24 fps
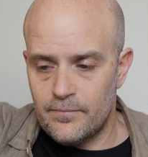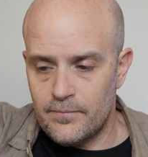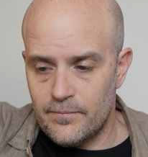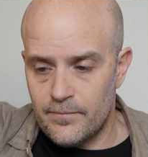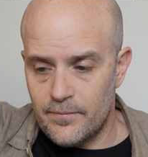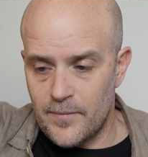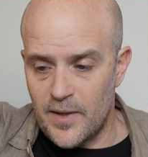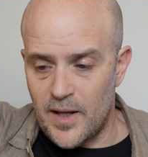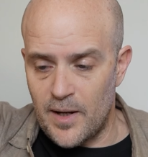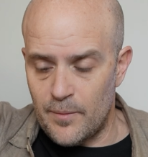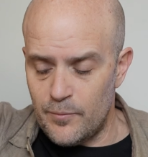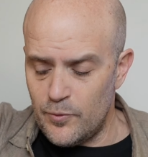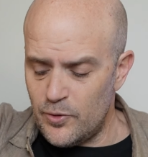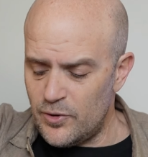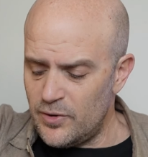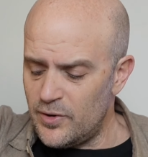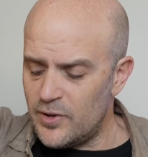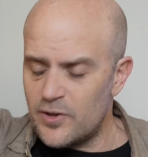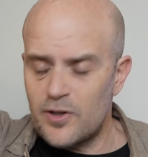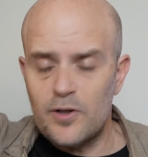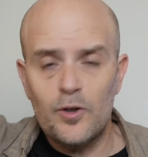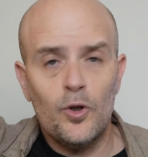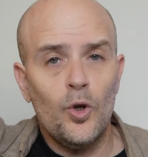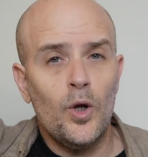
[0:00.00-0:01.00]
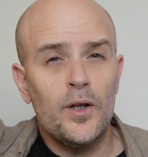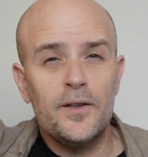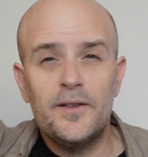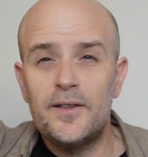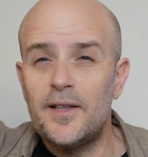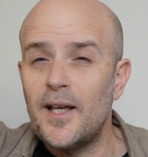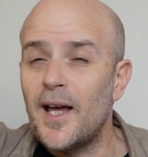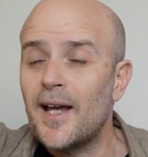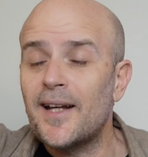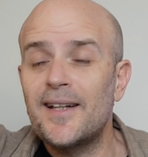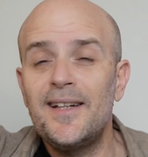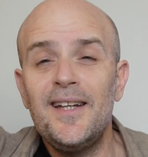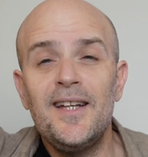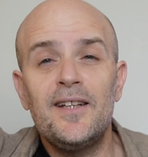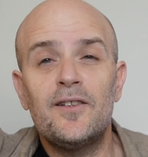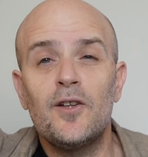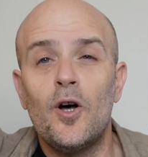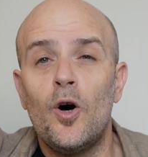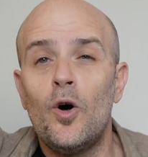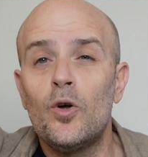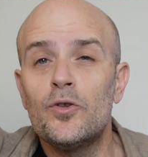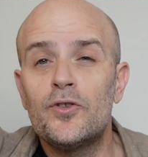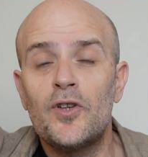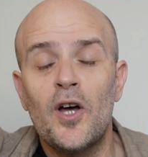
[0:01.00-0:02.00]
And I'm using this claw technique the
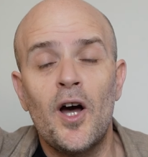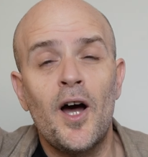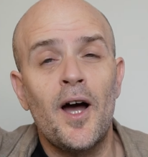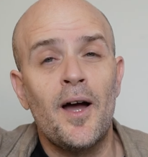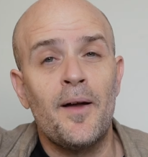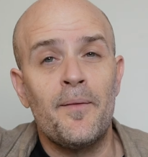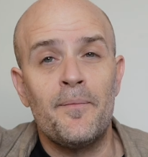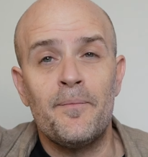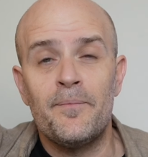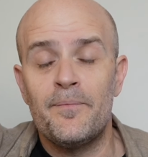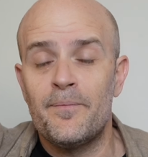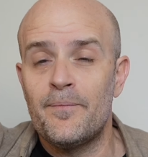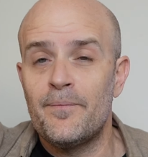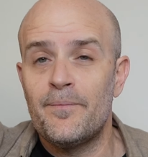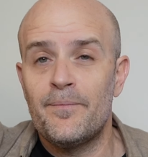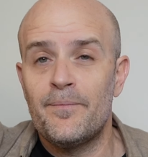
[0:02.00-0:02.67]
whole time.